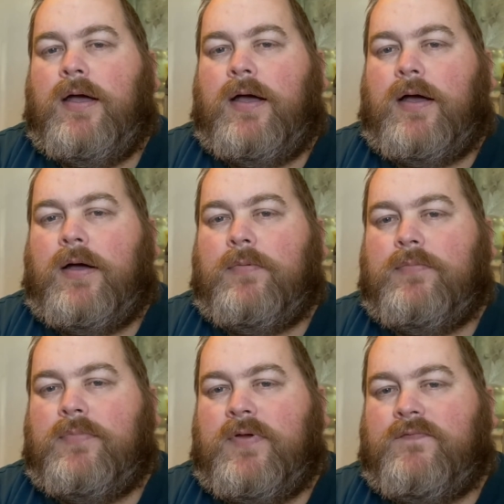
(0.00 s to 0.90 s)

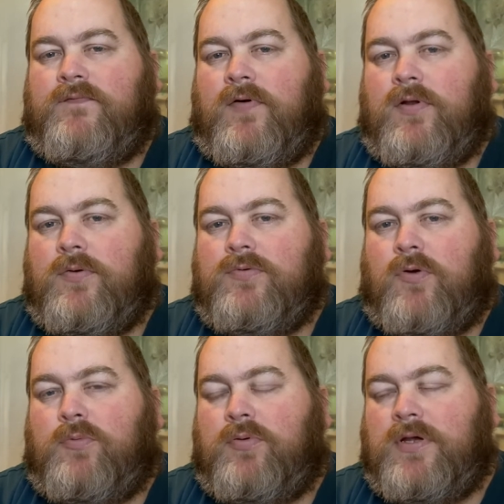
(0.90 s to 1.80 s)
It follows
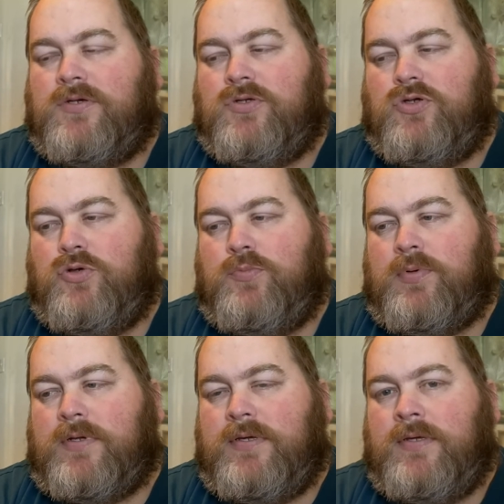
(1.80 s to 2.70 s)
Operation
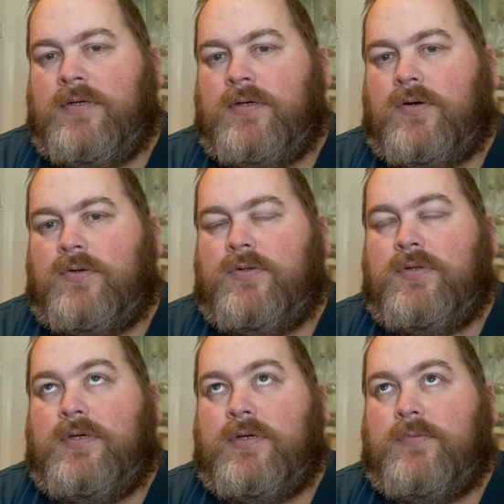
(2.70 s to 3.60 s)
Jubilee on
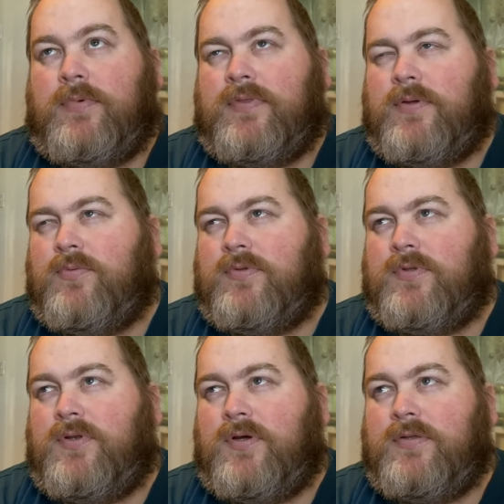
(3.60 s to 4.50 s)
the, I think it was
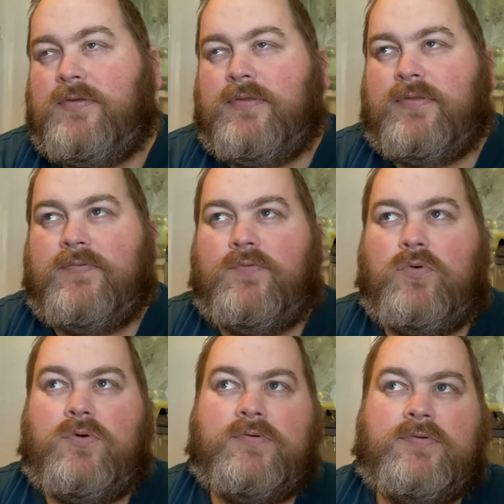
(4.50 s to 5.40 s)
the 19th of
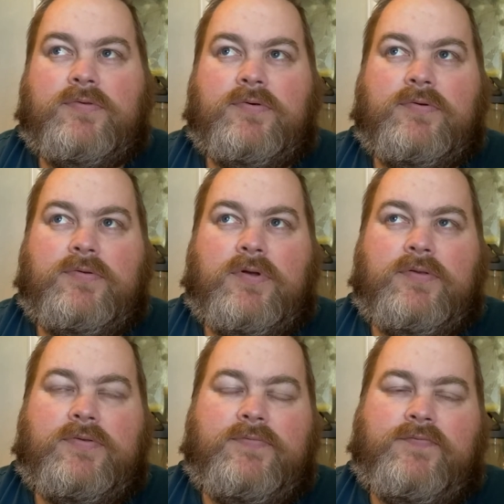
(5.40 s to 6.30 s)
August
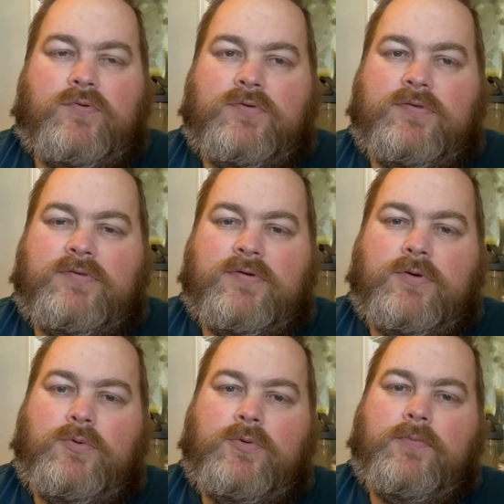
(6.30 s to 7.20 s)

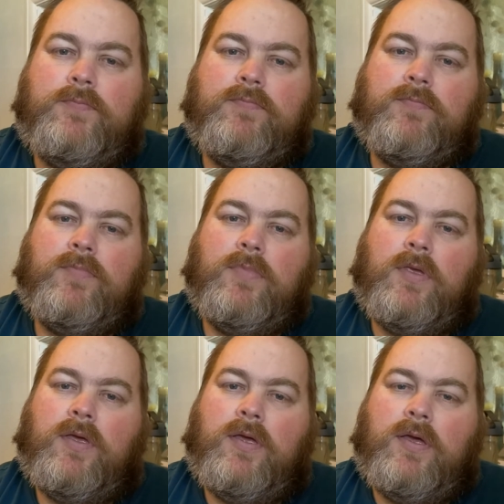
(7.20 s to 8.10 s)
1942.
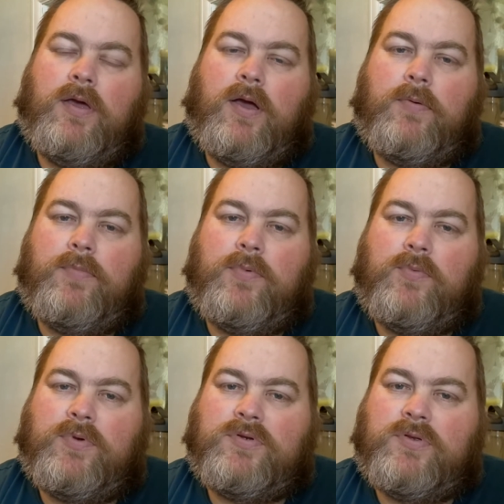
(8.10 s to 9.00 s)
In
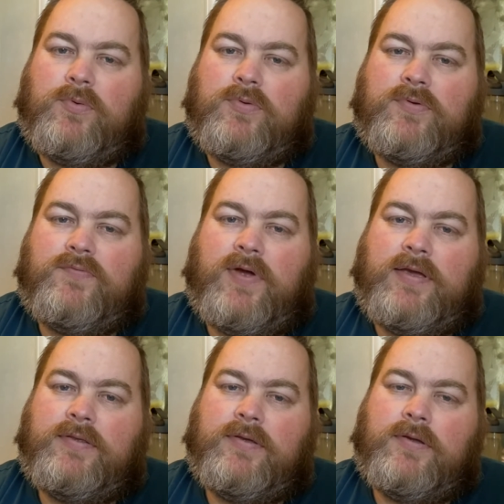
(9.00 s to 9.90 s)
which there was a
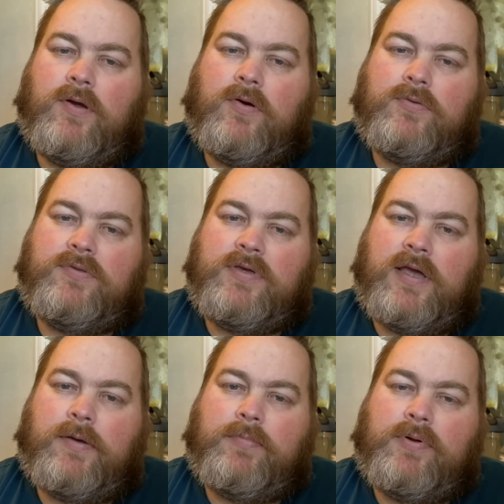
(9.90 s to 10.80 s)
raid on
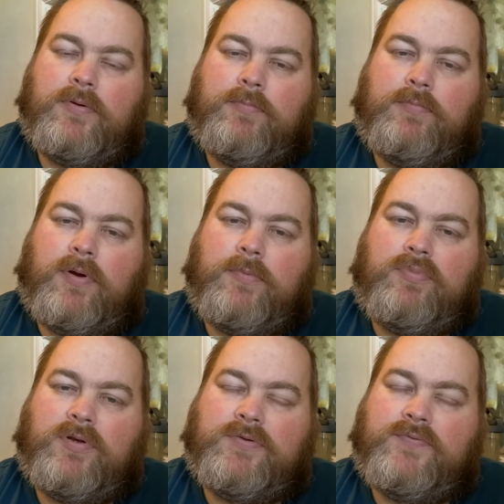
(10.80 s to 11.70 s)
Dieppe by
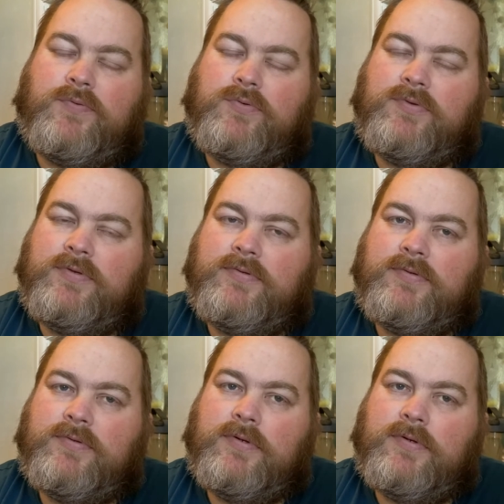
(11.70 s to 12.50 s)
British forces